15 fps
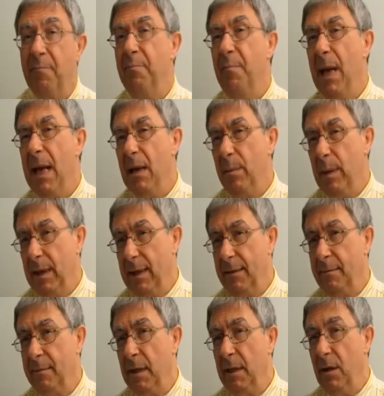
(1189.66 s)

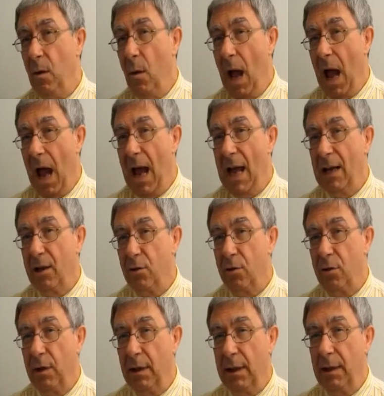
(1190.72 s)
maybe you
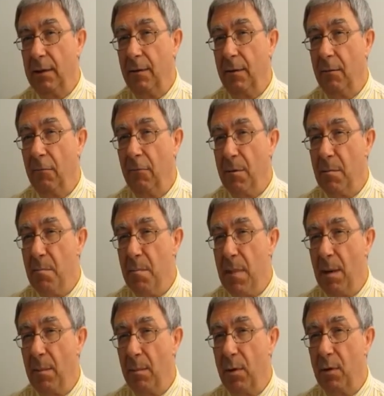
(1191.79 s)
actually
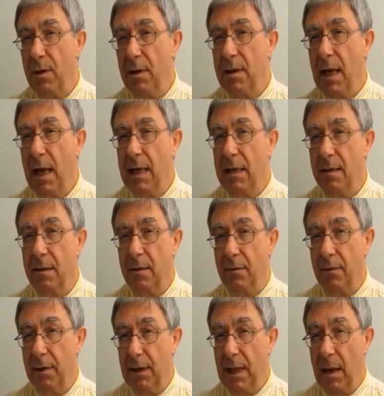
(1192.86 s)
remembered the taste
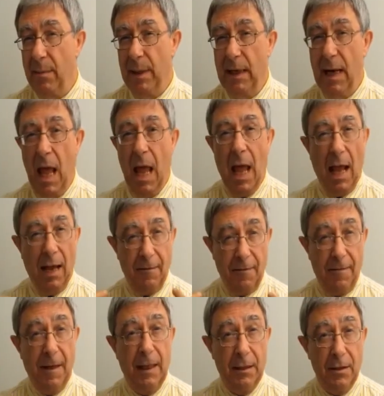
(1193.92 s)
of lemon
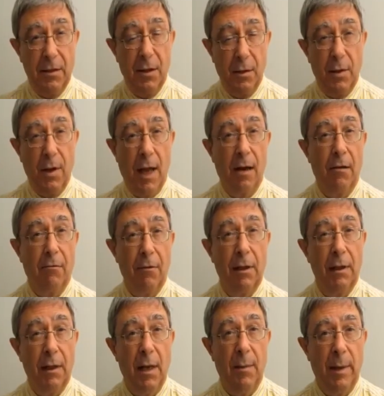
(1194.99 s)
and felt as though you had a
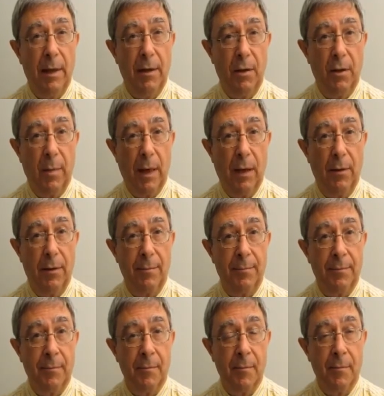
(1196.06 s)
real lemon in your mouth.
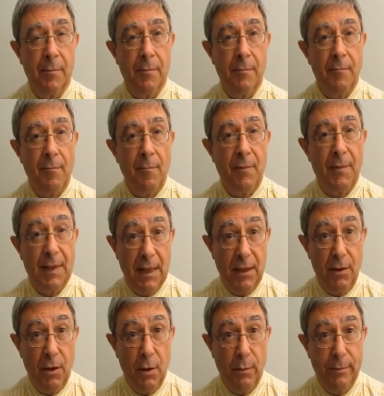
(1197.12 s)

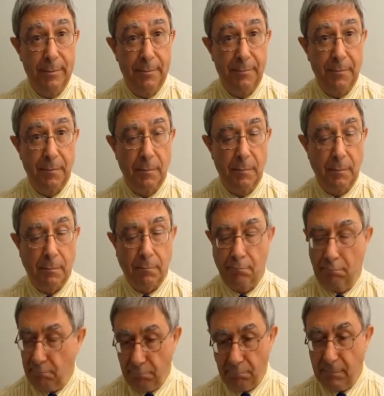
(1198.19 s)
Did you?
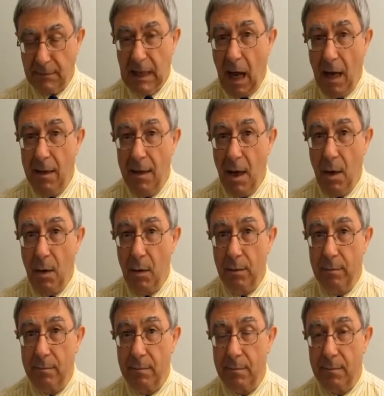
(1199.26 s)
No.